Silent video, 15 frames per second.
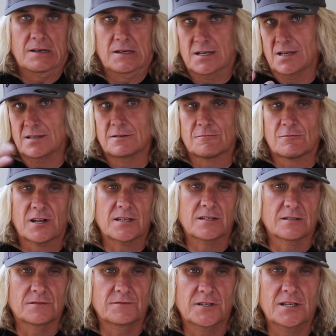and the
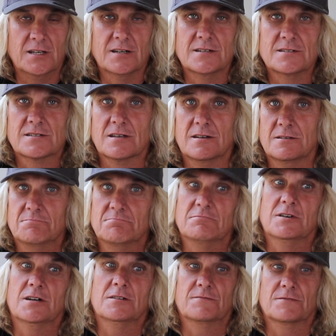regular video, so
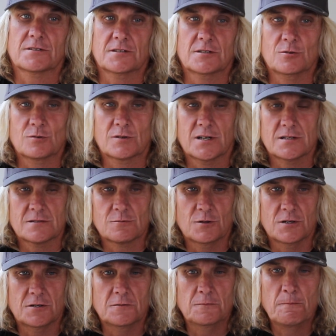hopefully it all goes
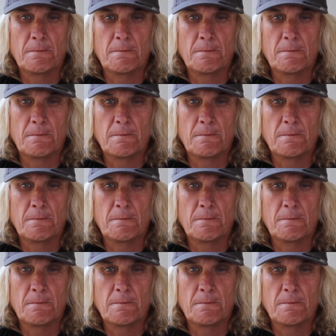well.